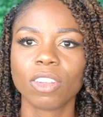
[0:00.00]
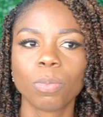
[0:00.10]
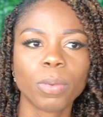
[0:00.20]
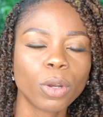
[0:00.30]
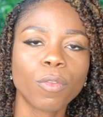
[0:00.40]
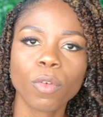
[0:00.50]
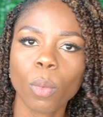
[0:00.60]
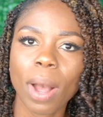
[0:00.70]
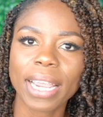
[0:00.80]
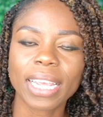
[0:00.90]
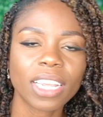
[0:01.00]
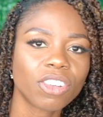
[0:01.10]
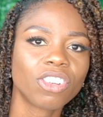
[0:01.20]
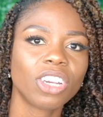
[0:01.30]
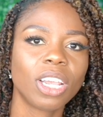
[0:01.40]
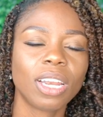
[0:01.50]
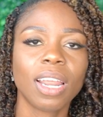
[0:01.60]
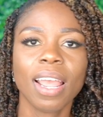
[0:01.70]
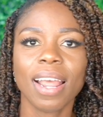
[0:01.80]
this beautiful white kitchen